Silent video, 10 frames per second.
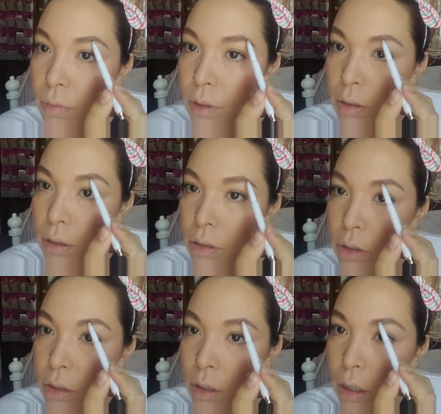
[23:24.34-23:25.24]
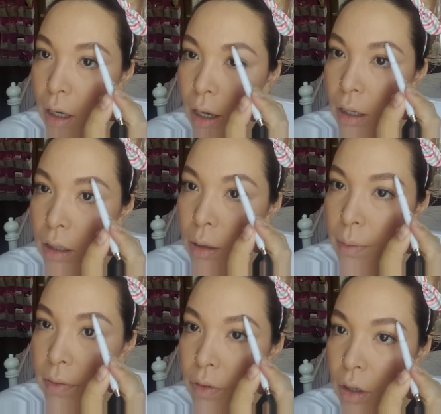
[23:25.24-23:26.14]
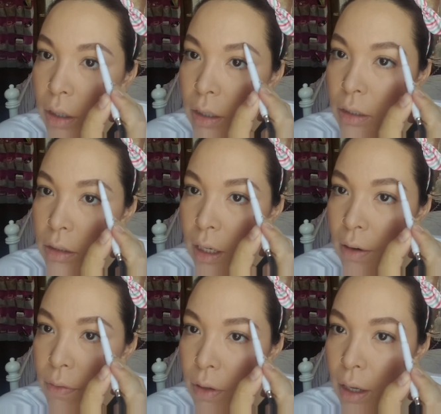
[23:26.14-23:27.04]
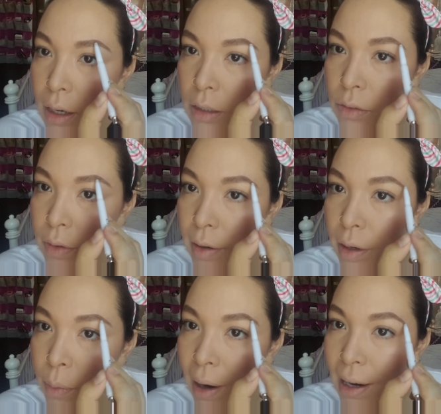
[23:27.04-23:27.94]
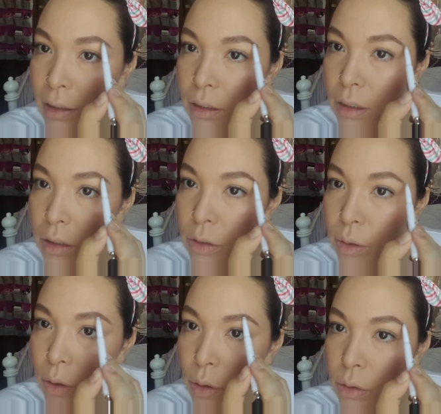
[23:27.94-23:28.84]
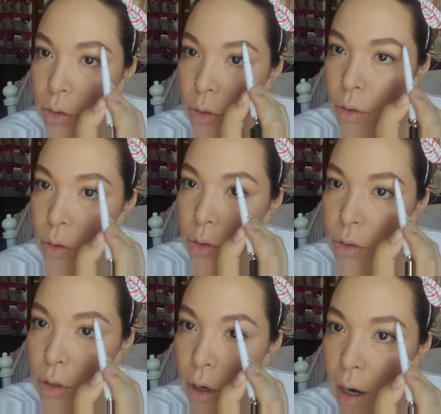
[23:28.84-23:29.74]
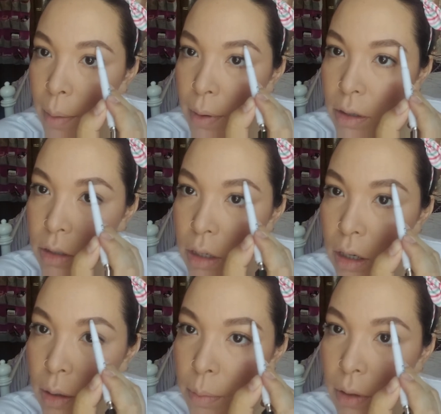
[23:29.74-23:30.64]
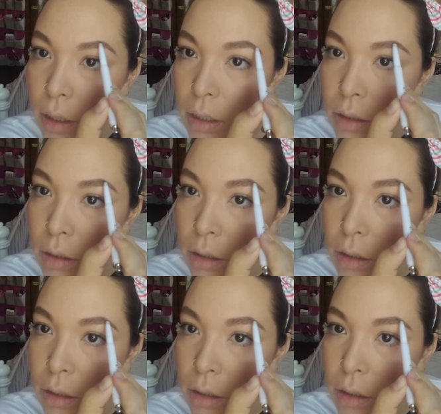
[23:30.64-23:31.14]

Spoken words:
This is just gonna add a little bit of darkness, and I feel like it's very waxy, so it also holds your eyebrows there in place.